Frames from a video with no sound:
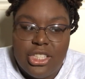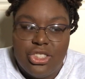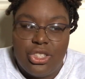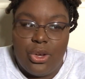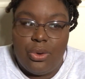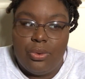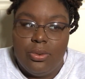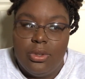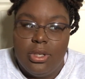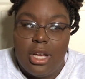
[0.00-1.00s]
So
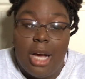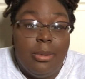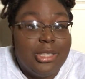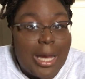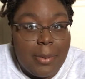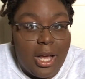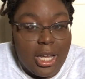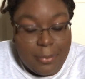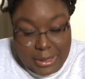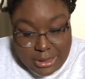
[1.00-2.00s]
I'm a
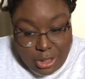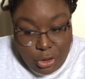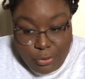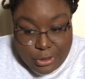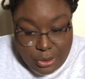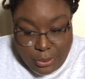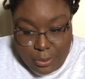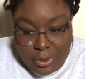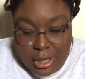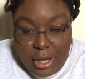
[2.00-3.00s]
shopaholic myself, so
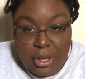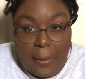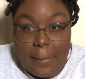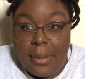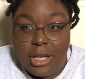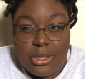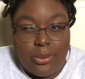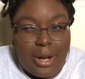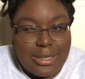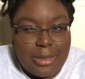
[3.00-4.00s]
budget
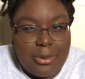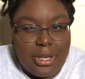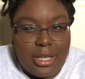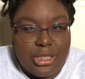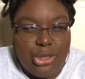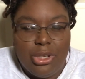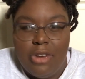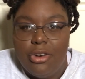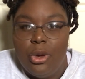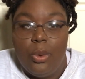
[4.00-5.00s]
wisely, because you
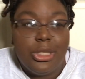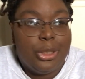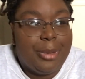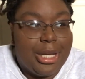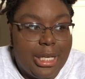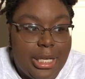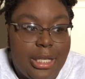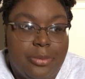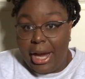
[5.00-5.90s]
never know what you may need.